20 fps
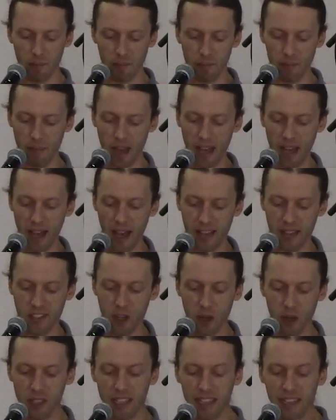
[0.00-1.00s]
I
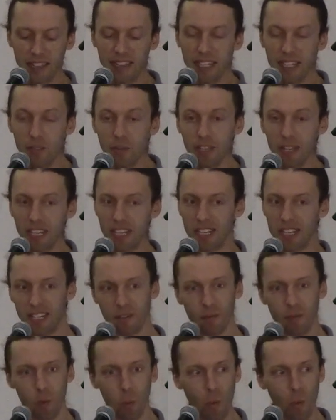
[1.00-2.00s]
started living in a
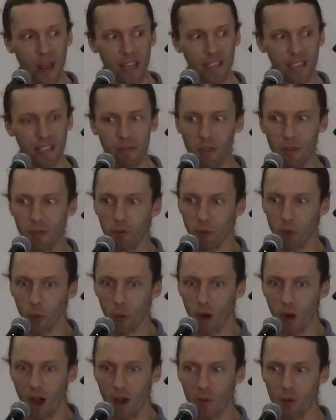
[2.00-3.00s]
different way, living
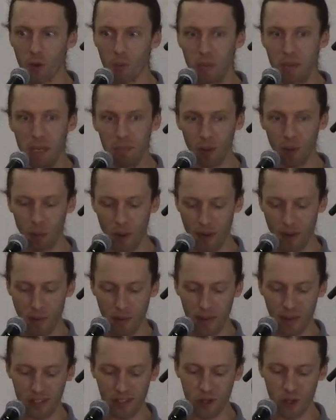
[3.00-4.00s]
for other people rather
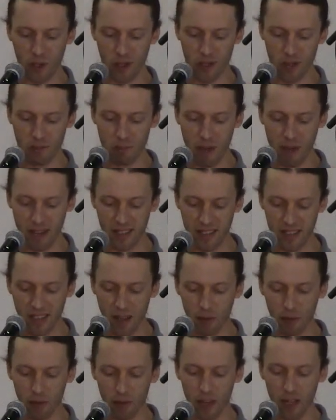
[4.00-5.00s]
than just
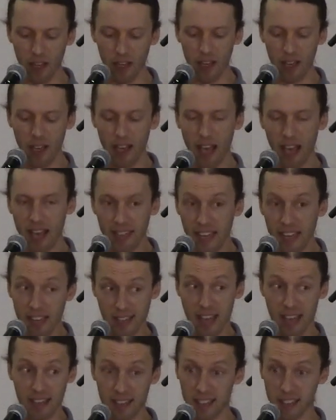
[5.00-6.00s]
myself. And
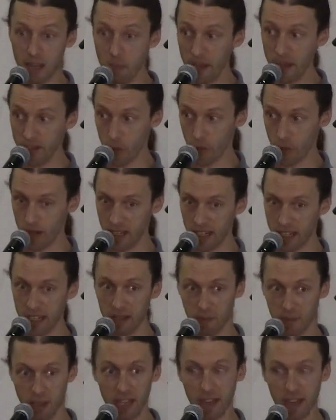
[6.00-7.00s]
yes, I ended up at
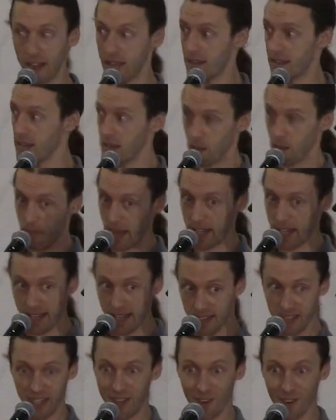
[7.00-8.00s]
Trinity, and I ended up, I
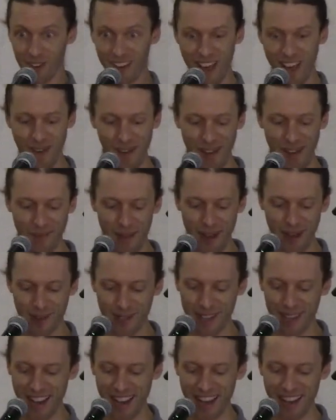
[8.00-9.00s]
guess, here now at Mount
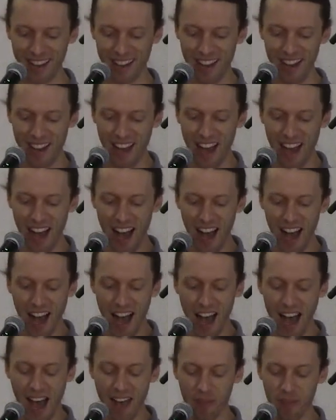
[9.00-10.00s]
Zion.
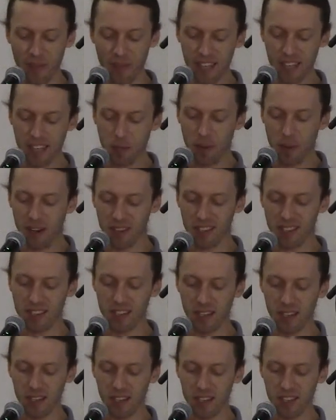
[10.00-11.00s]
And this experience
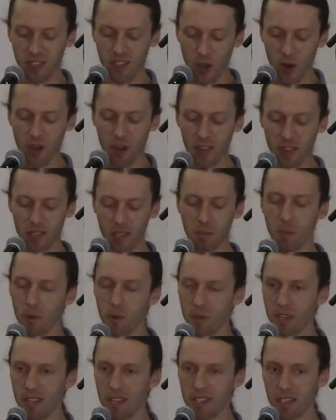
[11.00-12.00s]
started this
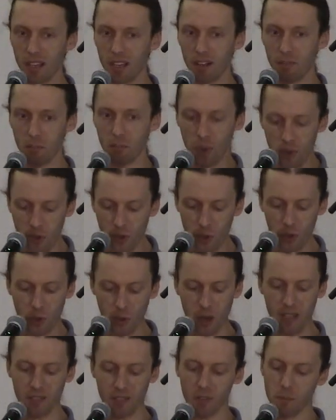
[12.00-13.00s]
process of personal
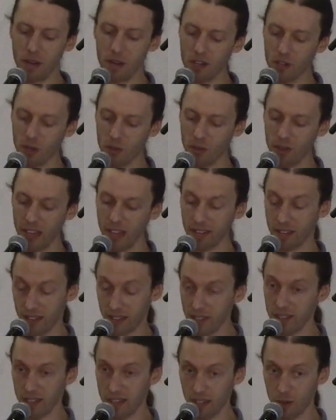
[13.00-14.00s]
transformation that
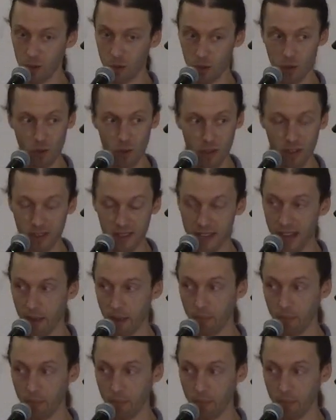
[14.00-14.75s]
continues to this day.